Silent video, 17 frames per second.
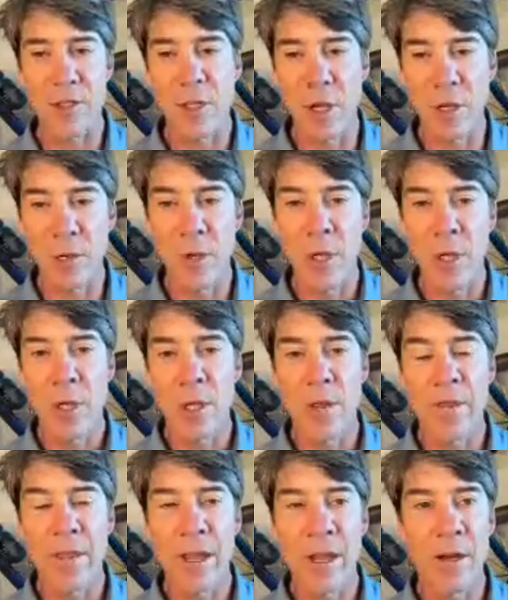So
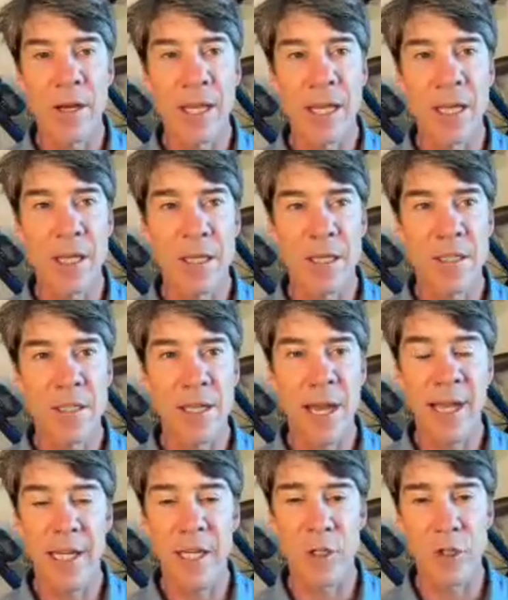there is
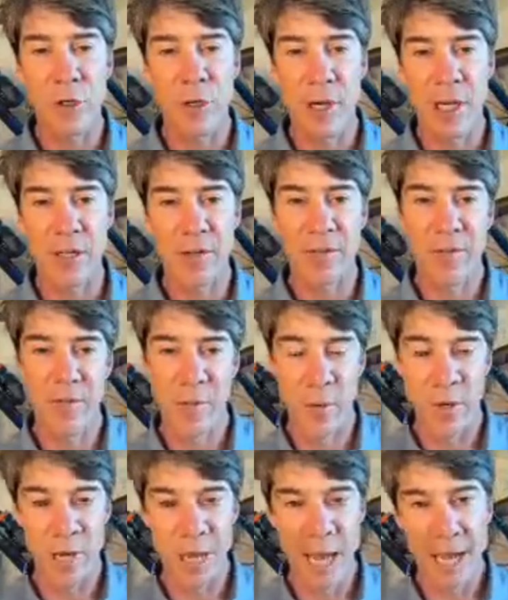I can train
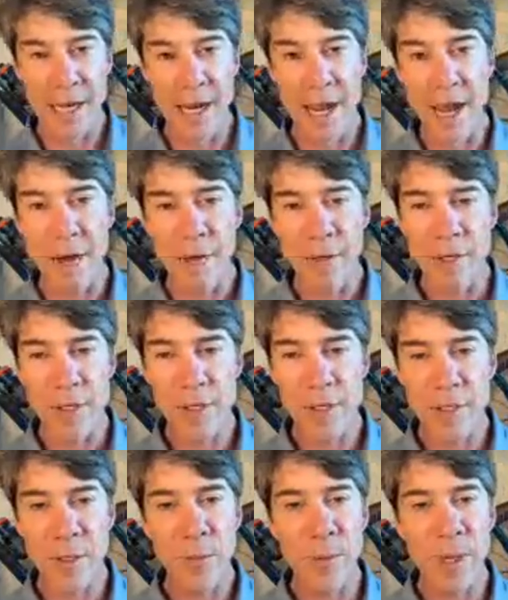four to eight
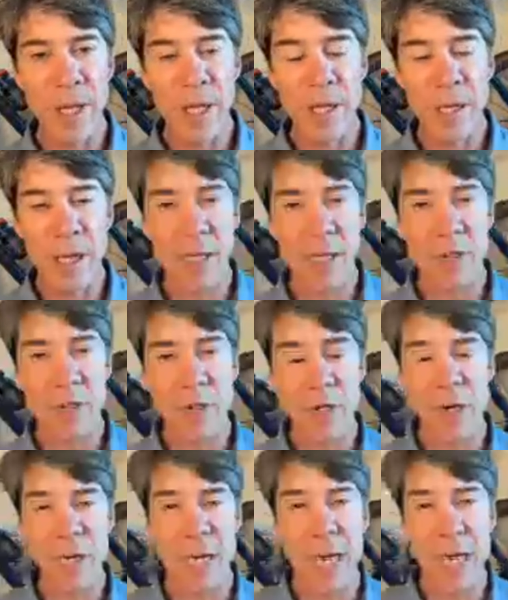hours a week, I can
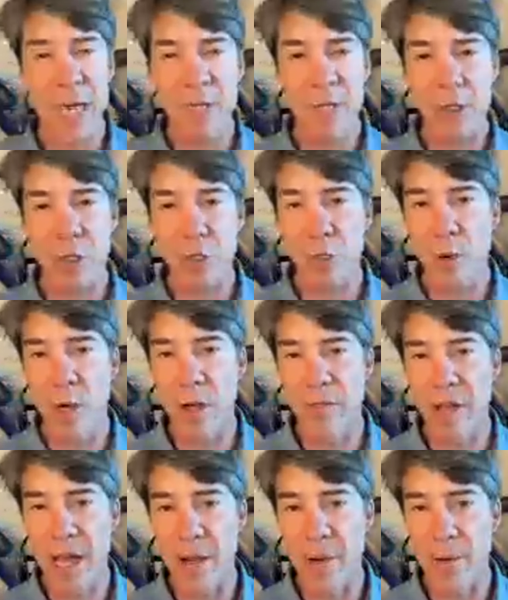train eight to
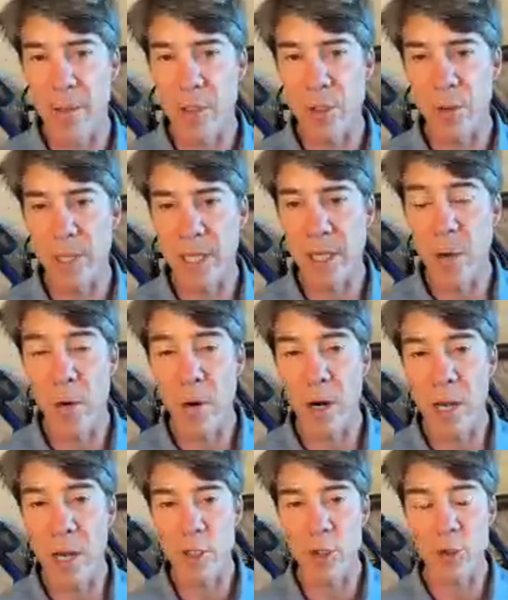12 hours a week, or
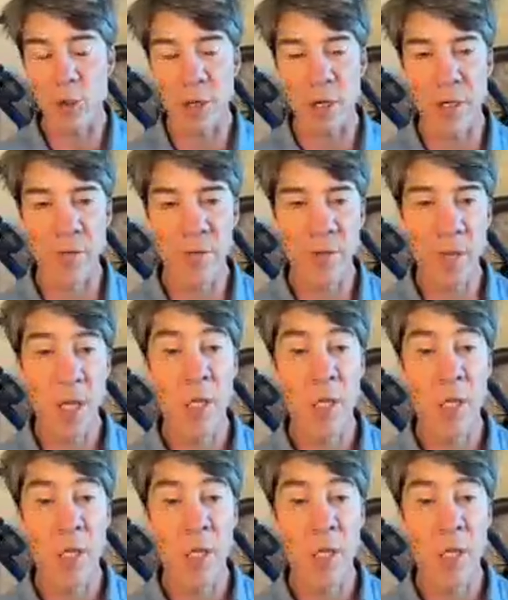12,